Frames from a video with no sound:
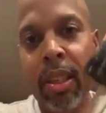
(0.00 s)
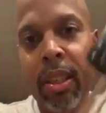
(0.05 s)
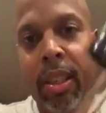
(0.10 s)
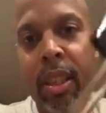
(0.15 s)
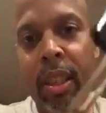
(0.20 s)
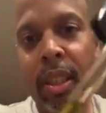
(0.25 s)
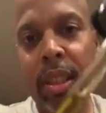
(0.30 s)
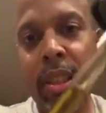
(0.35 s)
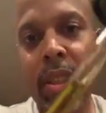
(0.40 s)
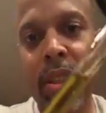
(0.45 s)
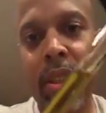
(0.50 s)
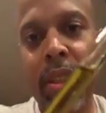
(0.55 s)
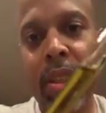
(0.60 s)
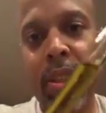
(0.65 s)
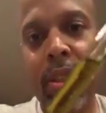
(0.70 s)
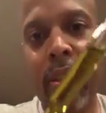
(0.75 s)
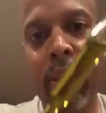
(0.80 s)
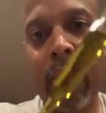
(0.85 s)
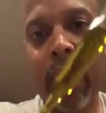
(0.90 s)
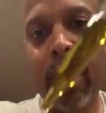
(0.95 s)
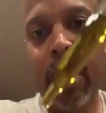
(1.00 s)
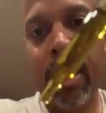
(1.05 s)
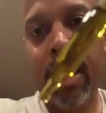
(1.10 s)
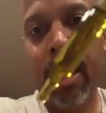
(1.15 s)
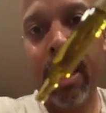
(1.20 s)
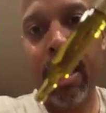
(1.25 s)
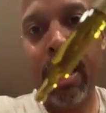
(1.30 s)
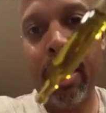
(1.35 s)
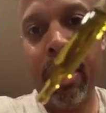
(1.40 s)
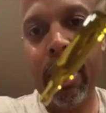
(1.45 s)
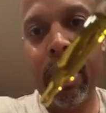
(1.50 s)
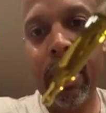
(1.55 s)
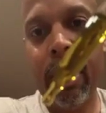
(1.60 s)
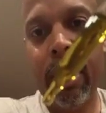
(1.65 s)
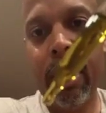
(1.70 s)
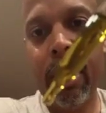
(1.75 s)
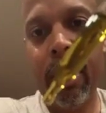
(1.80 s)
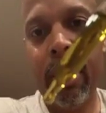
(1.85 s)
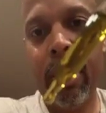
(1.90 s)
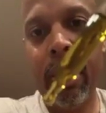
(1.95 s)
See, this looks like this.
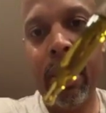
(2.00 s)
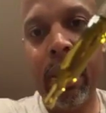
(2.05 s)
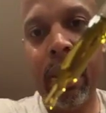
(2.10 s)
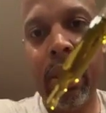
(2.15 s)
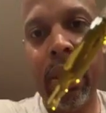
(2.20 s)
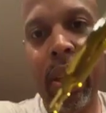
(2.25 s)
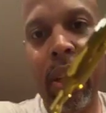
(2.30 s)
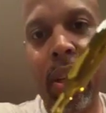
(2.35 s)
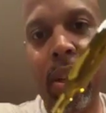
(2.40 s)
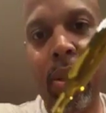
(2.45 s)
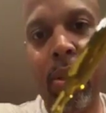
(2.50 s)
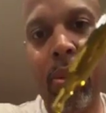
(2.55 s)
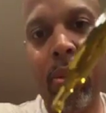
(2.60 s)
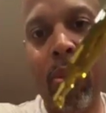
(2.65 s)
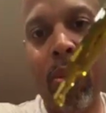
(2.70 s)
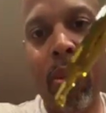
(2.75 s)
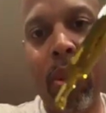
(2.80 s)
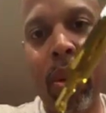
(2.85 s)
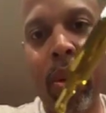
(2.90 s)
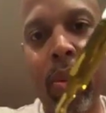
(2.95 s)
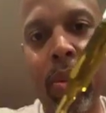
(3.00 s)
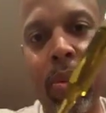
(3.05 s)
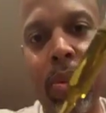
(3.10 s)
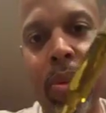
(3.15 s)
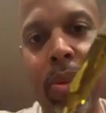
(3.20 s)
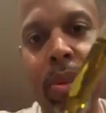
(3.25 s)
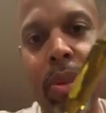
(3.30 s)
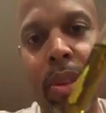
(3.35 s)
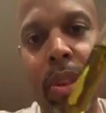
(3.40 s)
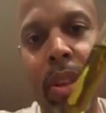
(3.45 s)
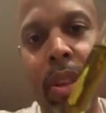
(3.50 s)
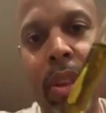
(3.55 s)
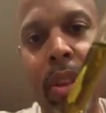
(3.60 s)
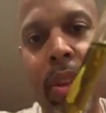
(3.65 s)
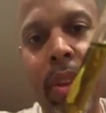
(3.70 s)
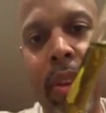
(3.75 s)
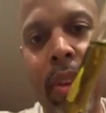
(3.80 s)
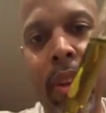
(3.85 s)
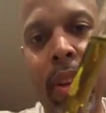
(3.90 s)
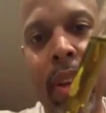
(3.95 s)
It's yellow oil,
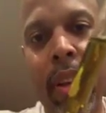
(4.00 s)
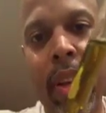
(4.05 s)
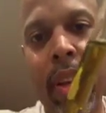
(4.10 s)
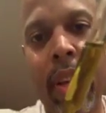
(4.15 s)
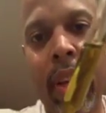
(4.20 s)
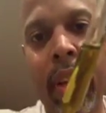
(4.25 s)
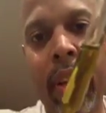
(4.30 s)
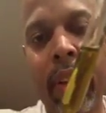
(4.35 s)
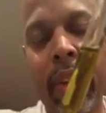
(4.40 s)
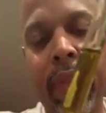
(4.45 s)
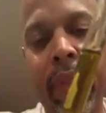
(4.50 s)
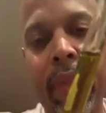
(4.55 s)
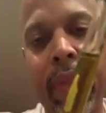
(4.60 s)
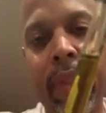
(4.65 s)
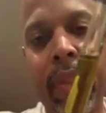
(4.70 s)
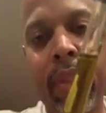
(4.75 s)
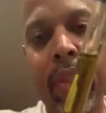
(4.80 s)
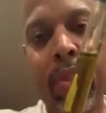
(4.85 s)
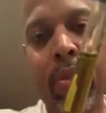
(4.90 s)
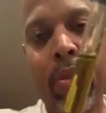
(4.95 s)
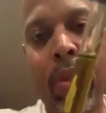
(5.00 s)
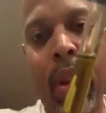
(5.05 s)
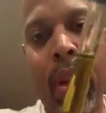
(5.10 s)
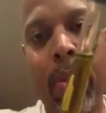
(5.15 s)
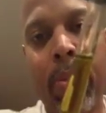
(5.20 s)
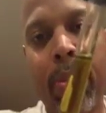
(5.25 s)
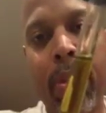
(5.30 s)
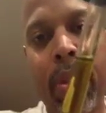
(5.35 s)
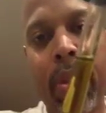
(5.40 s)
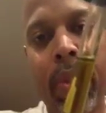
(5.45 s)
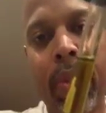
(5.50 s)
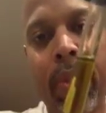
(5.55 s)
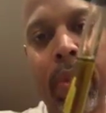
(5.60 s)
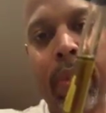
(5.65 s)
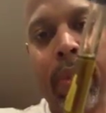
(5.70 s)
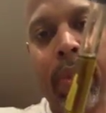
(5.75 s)
and just drop it.